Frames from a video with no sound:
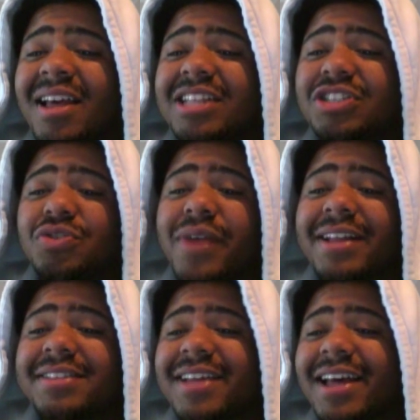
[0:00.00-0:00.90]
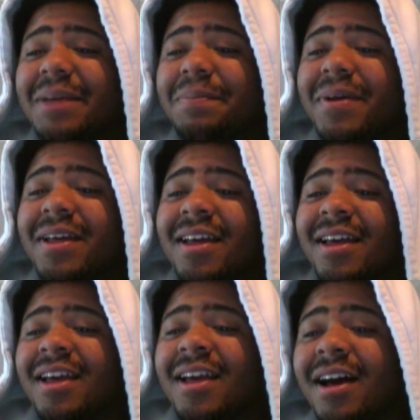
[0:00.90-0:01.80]
It's a dragon type.
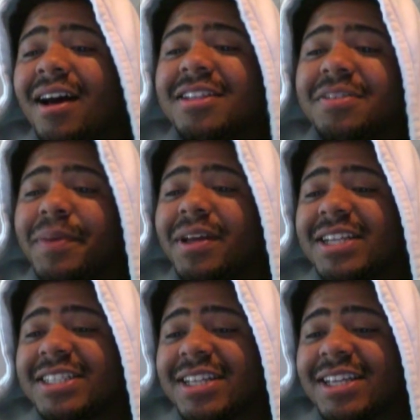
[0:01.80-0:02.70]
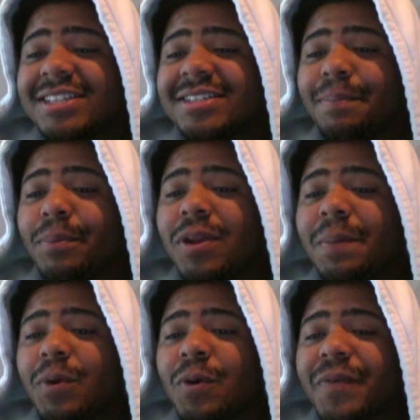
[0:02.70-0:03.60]
Its abilities is
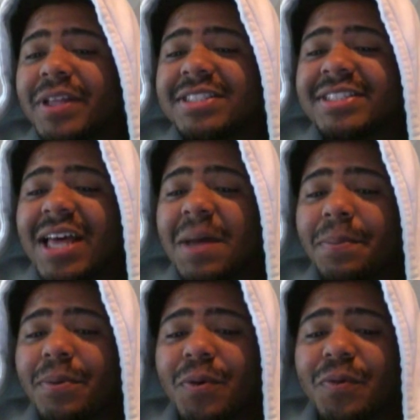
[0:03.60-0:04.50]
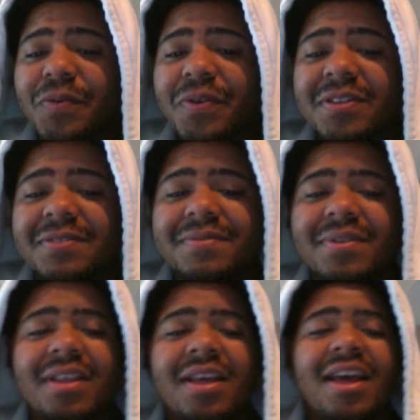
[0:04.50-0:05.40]
bulletproof and soundproof.
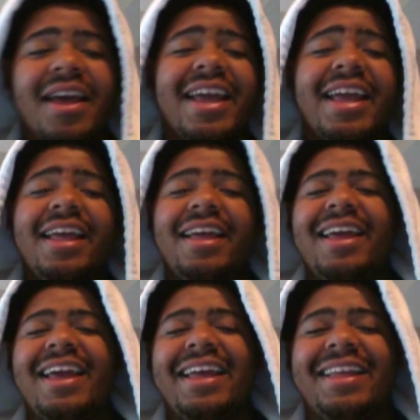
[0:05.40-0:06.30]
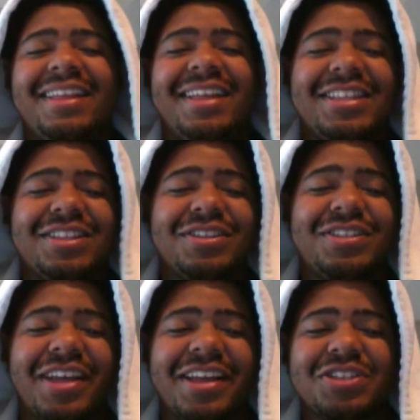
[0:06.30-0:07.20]
It
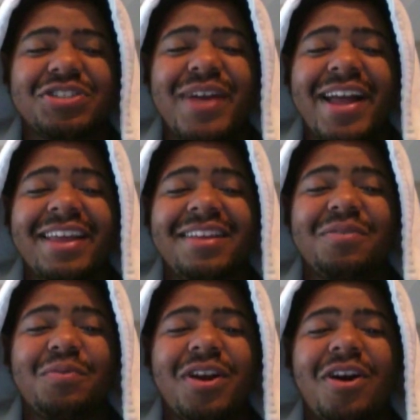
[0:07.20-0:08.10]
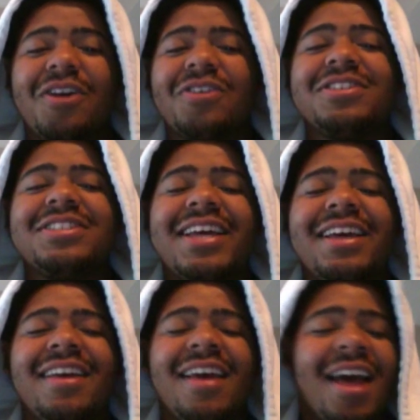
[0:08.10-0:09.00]
looks like a dragon with a heart on its
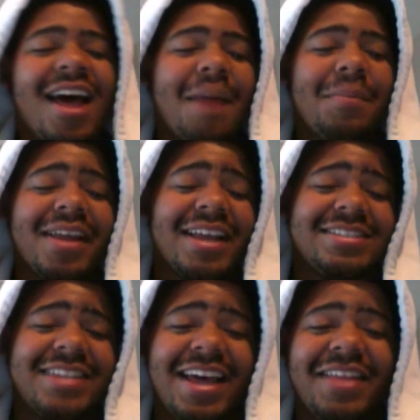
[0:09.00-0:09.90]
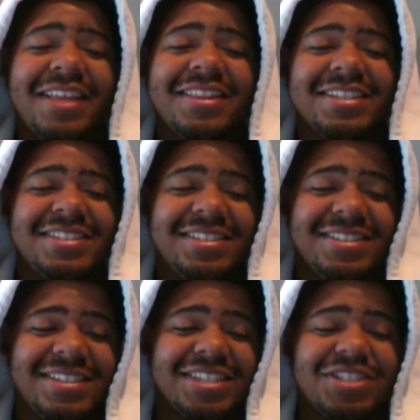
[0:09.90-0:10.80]
head. I'm gonna guess now that
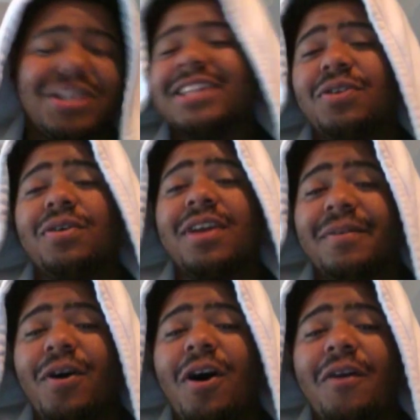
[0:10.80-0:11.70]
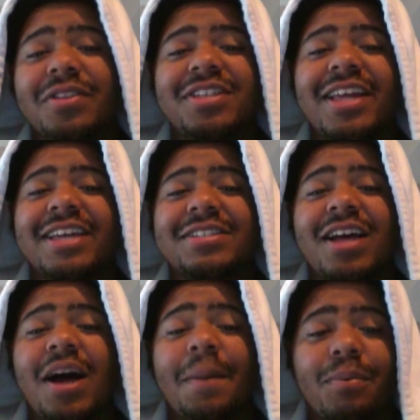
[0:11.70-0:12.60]
it's going to evolve into like
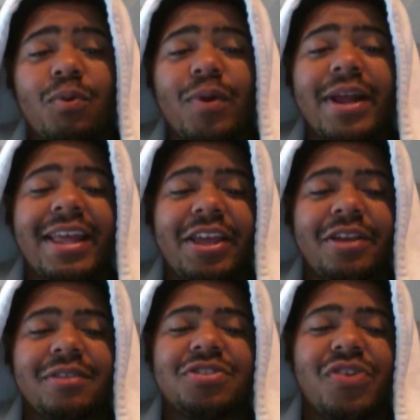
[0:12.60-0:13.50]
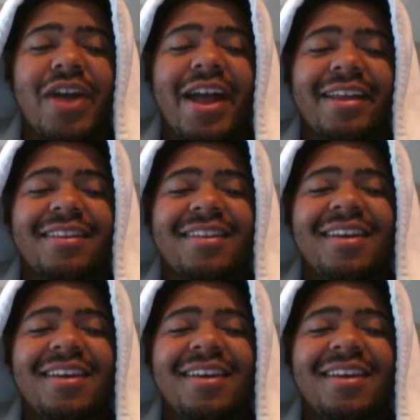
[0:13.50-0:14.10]
a pretty huge dragon.